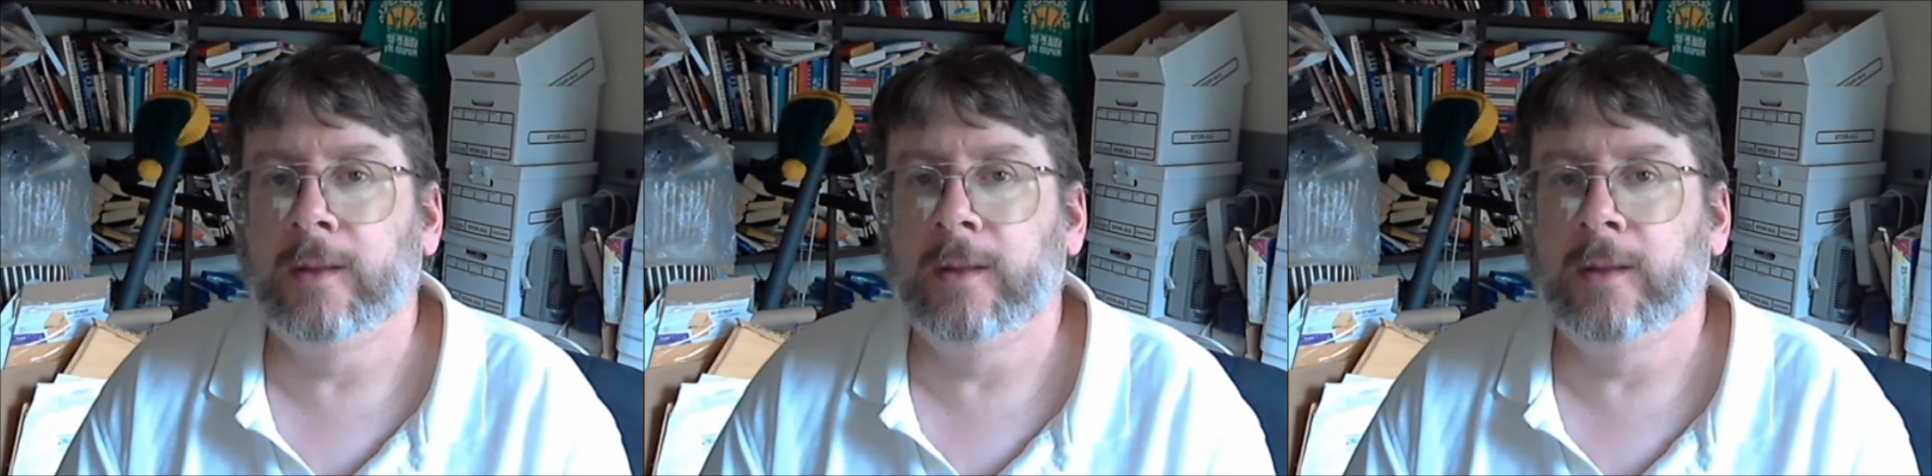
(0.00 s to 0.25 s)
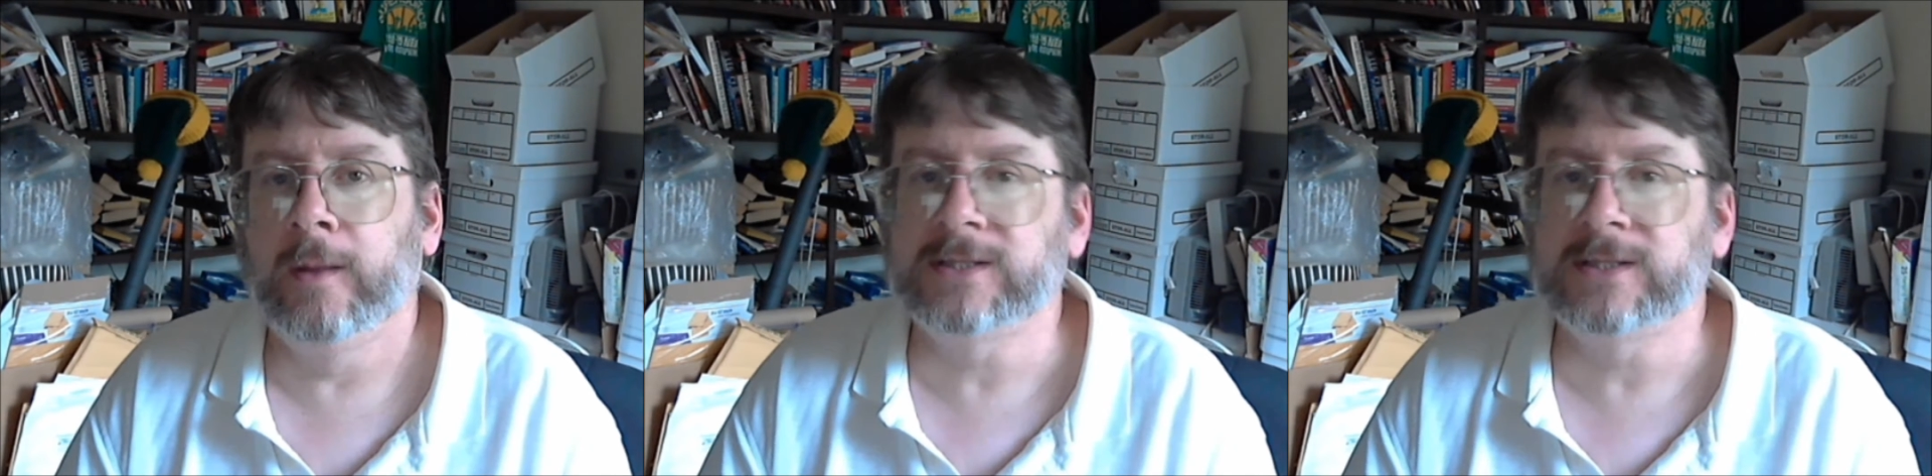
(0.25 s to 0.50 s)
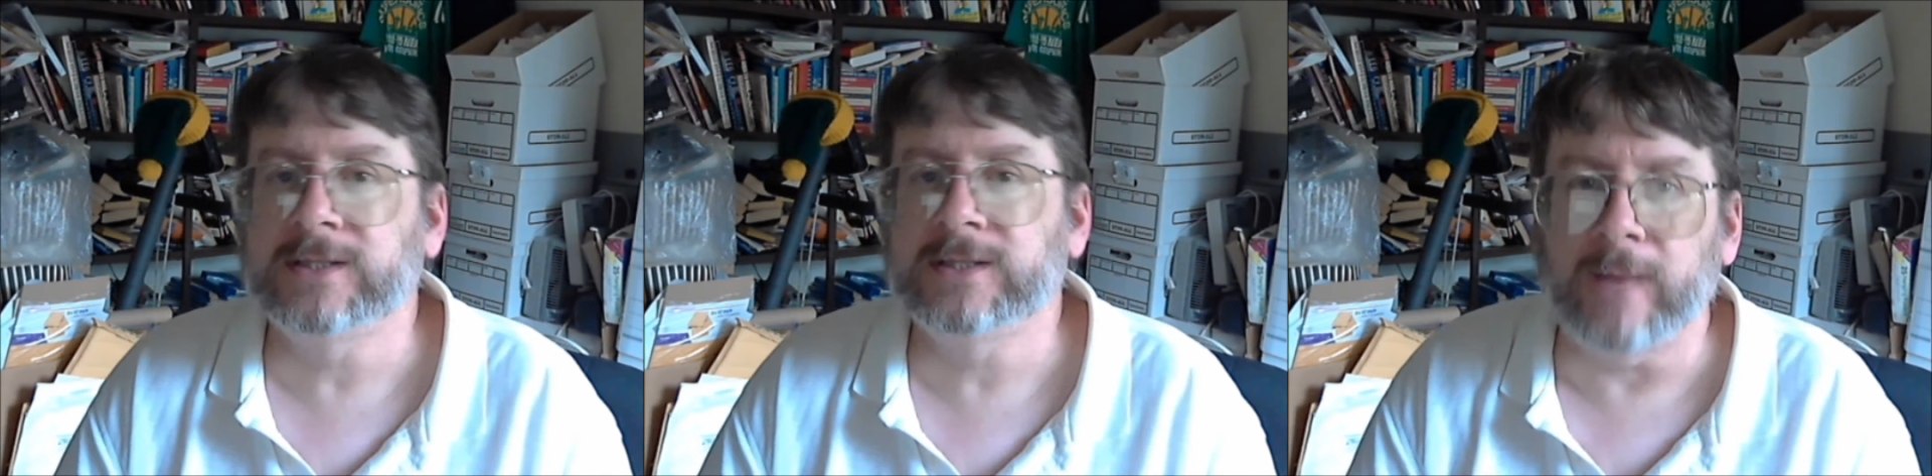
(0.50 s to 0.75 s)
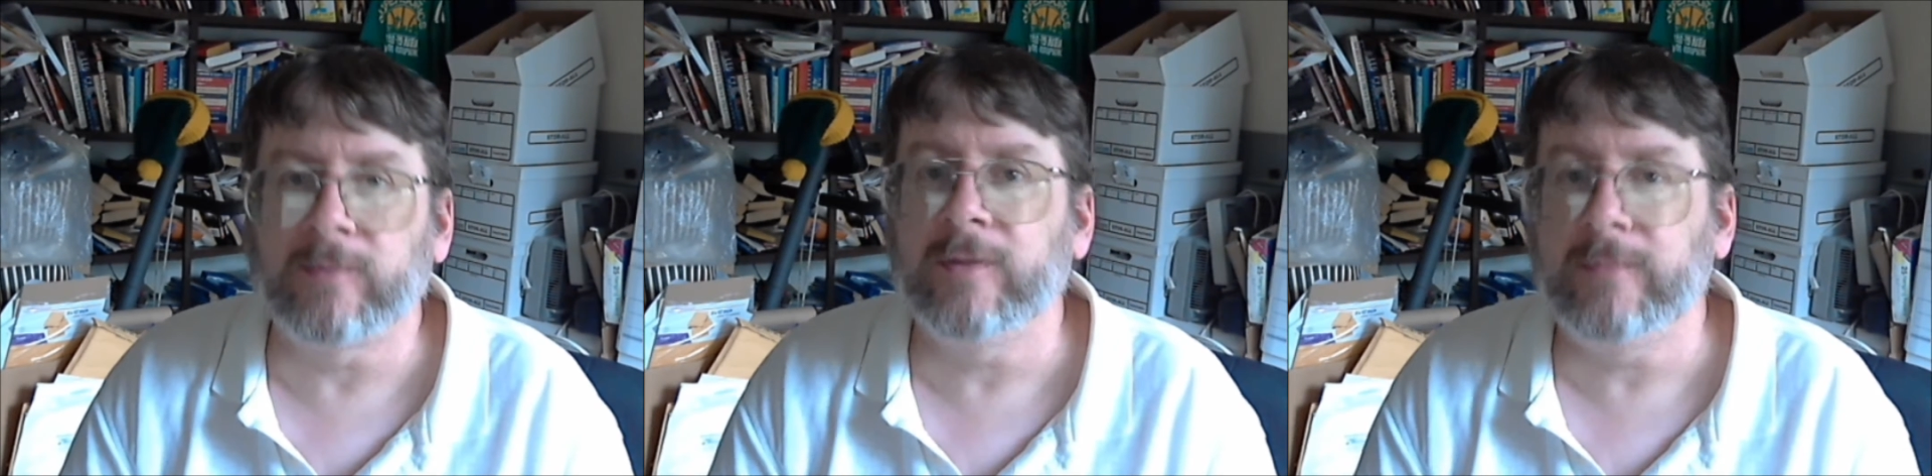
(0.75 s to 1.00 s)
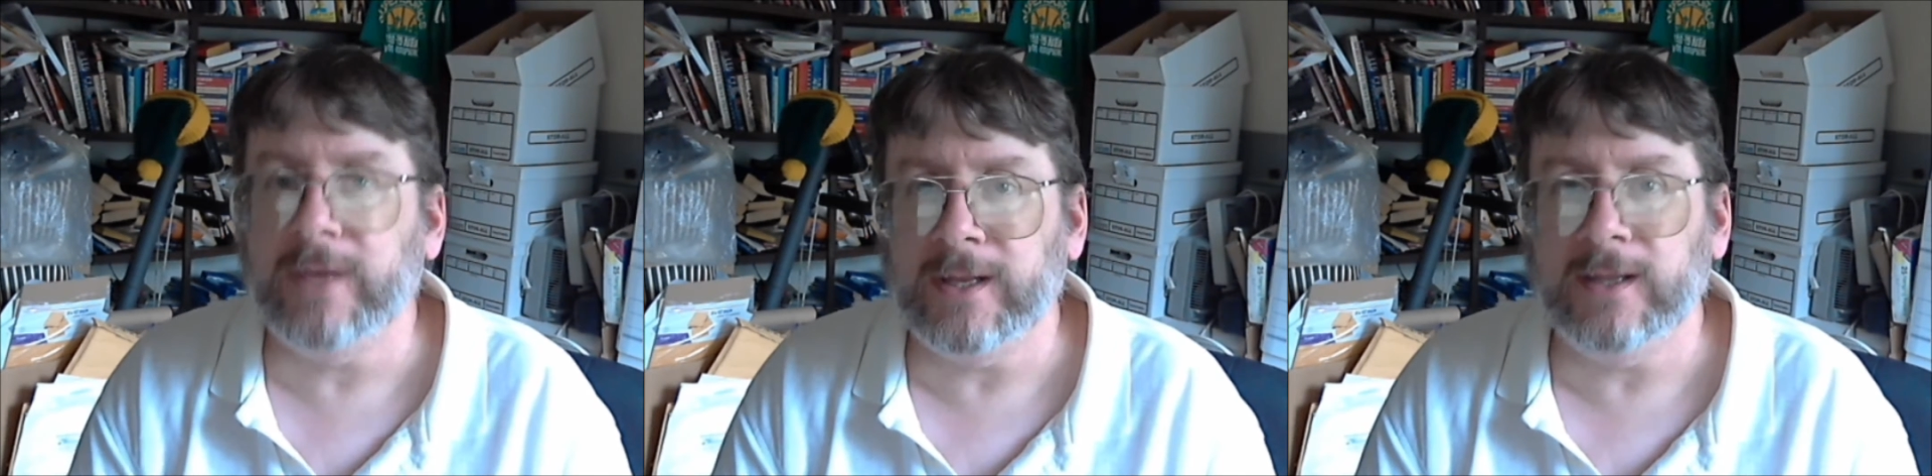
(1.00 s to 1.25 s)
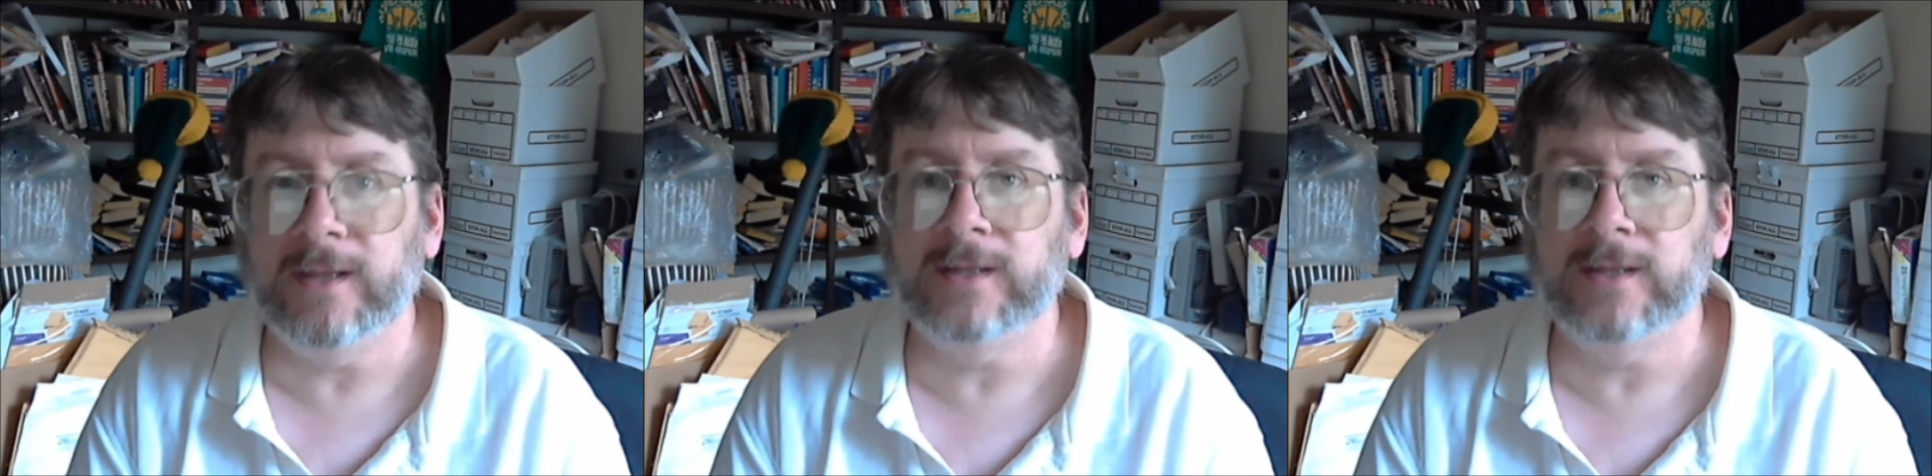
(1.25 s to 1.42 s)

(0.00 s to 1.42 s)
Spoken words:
Because the job of the media